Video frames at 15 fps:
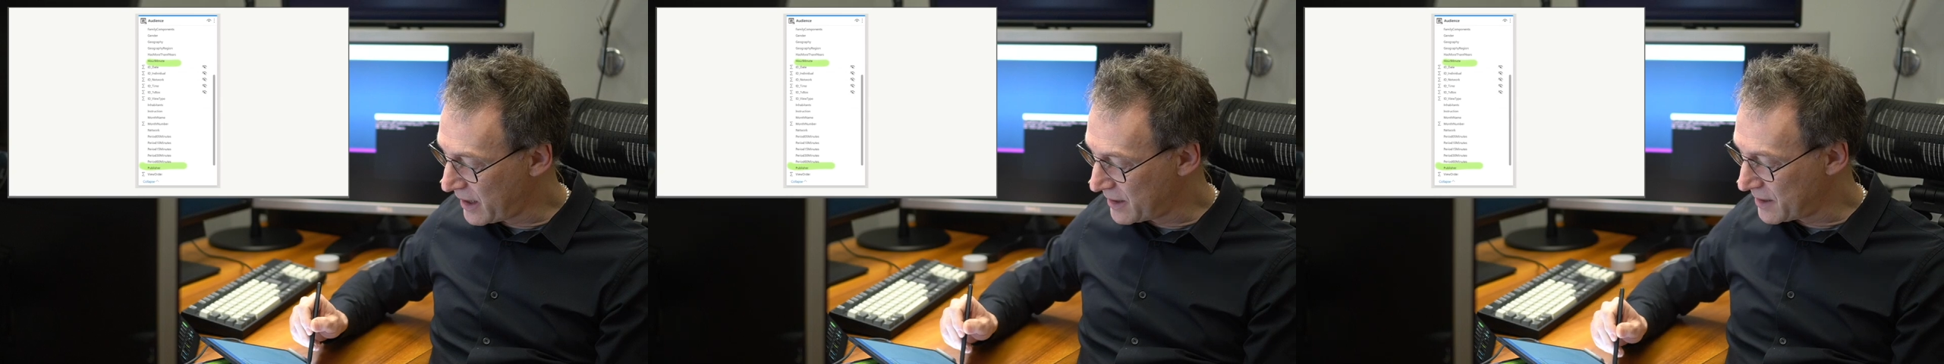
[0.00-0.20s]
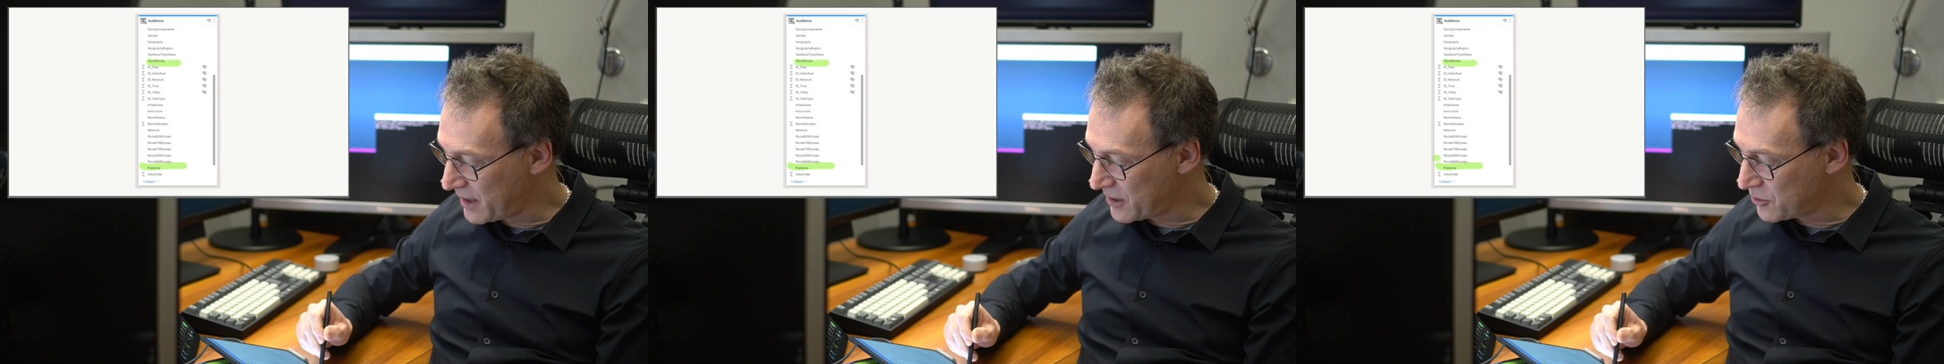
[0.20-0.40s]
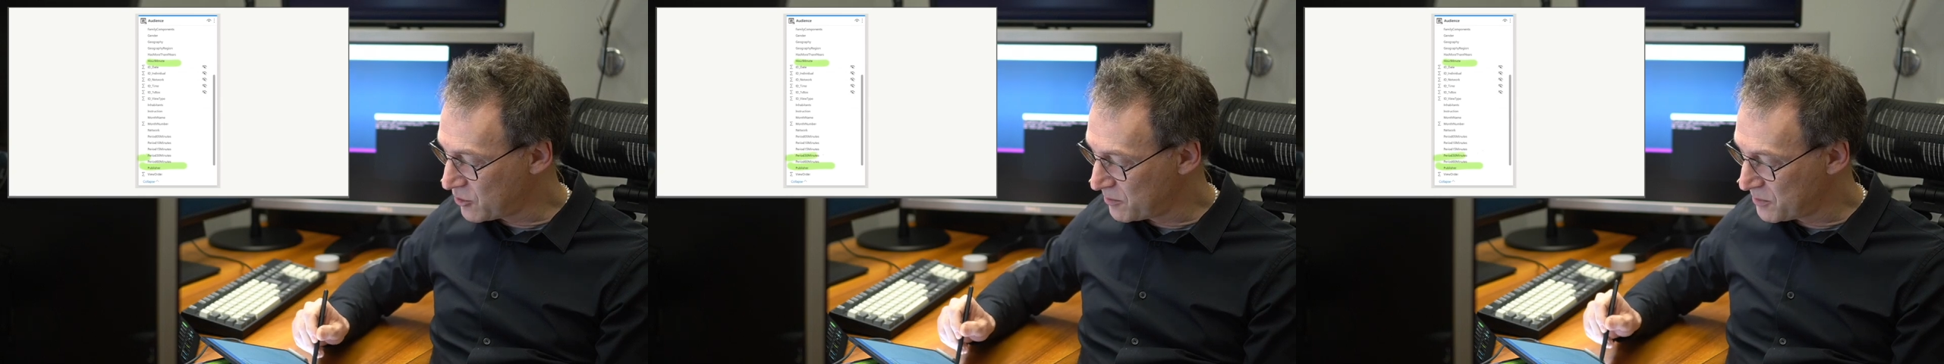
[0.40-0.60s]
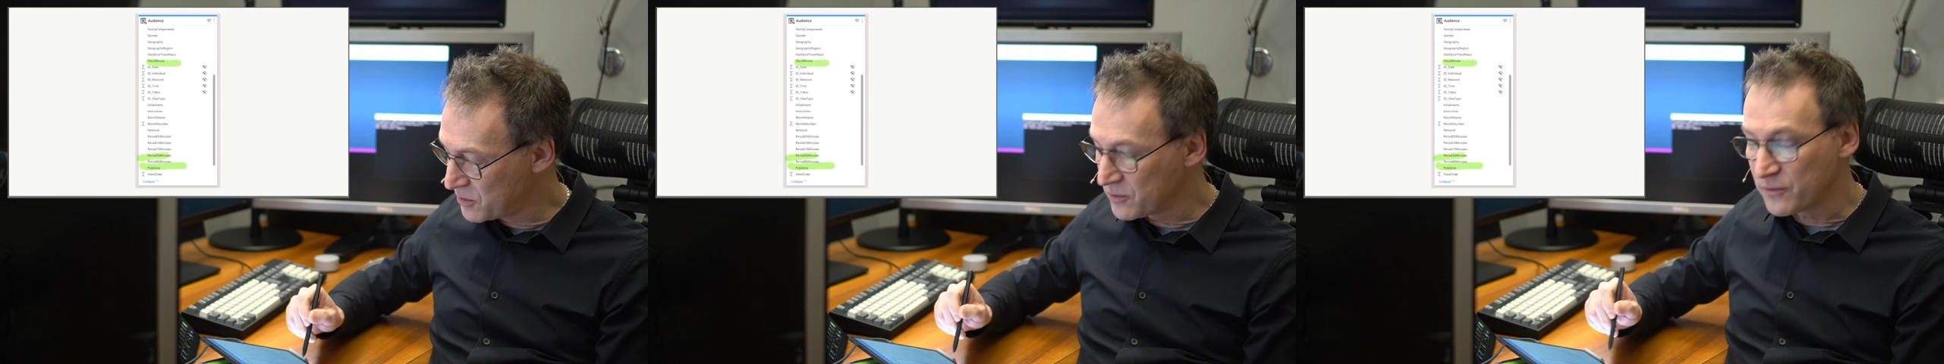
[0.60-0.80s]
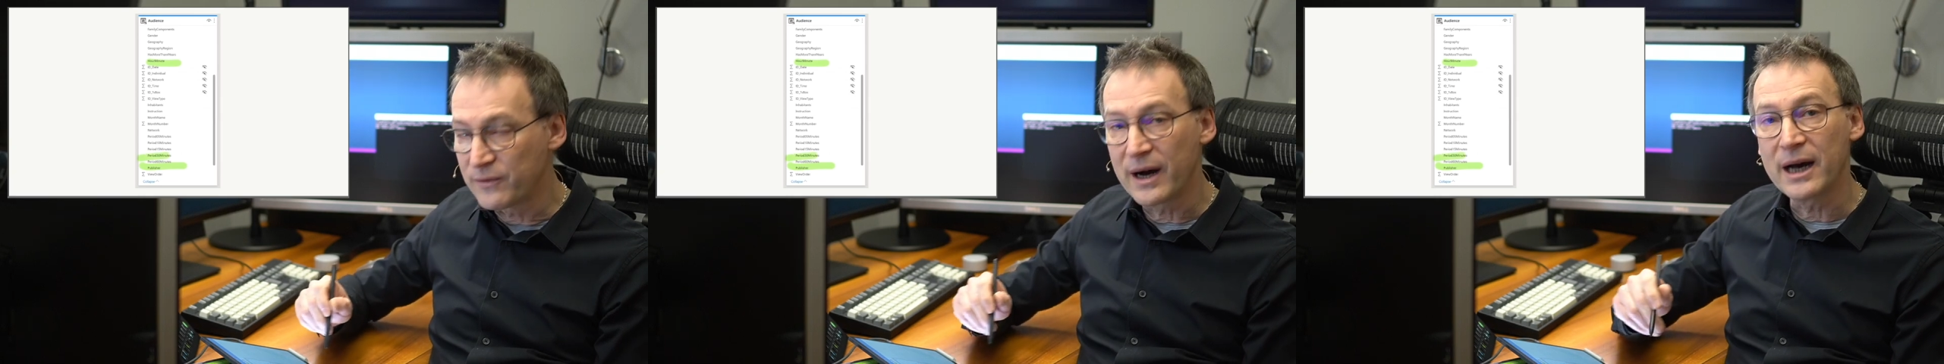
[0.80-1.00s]
and I
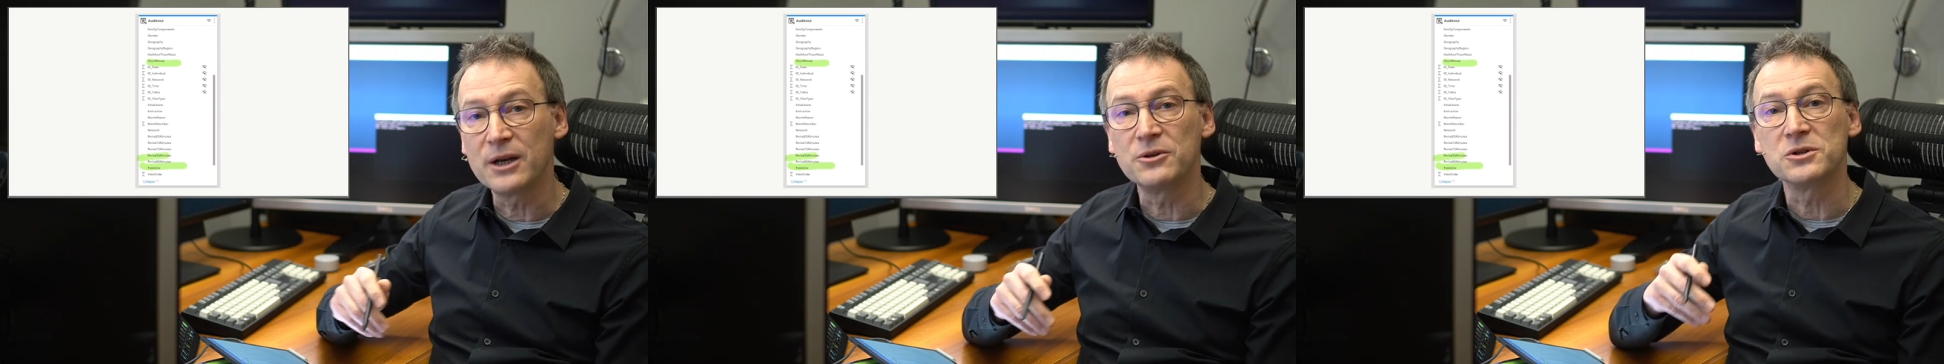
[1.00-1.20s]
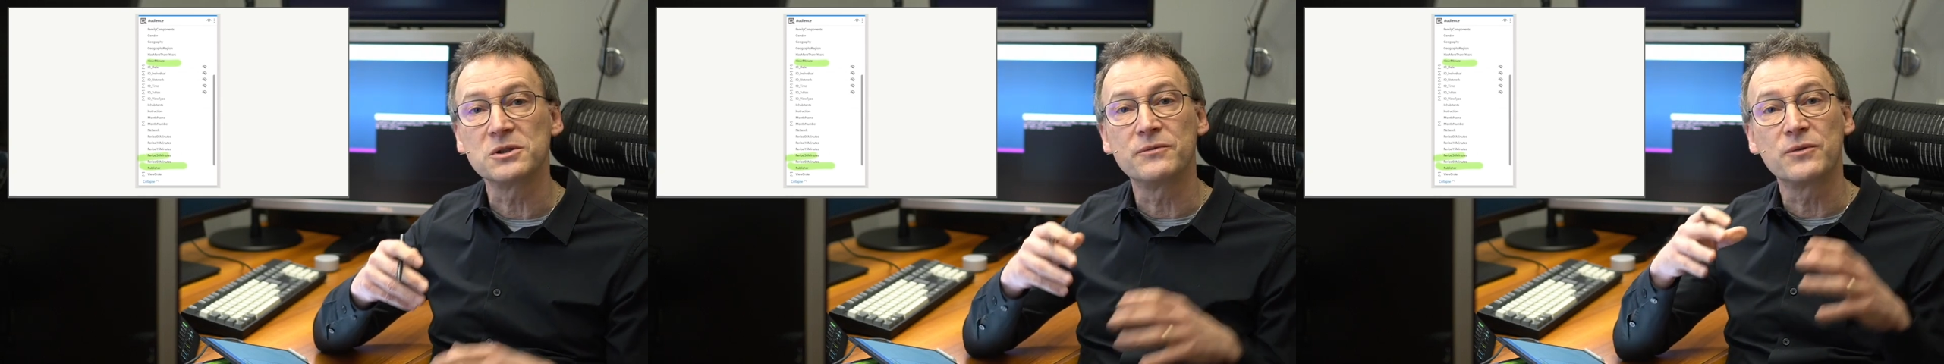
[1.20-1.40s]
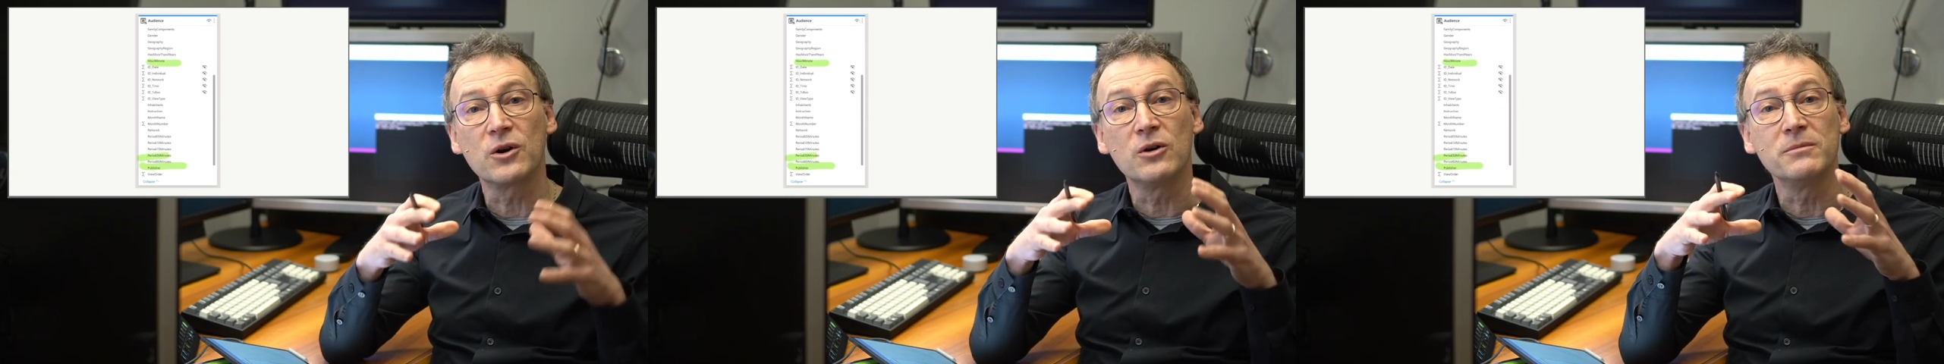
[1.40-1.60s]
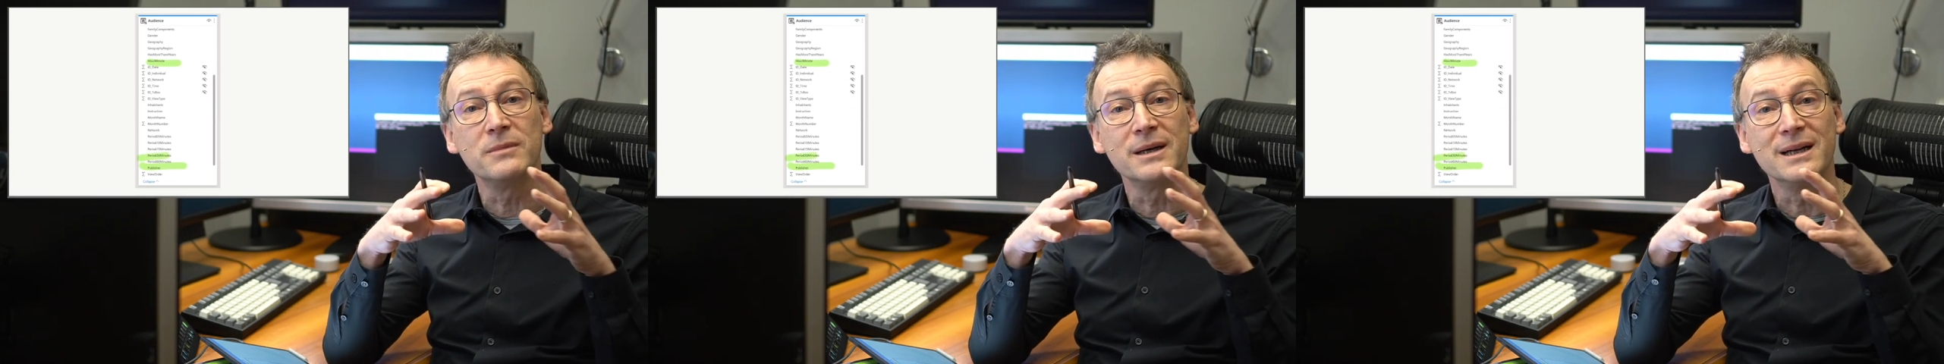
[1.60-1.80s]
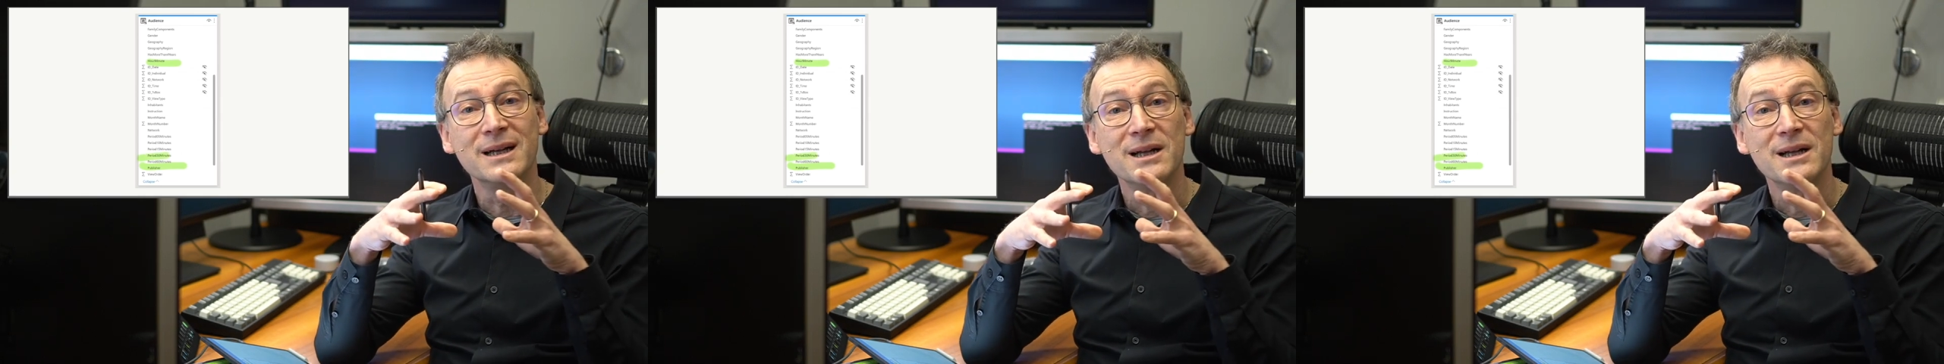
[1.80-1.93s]
compute values from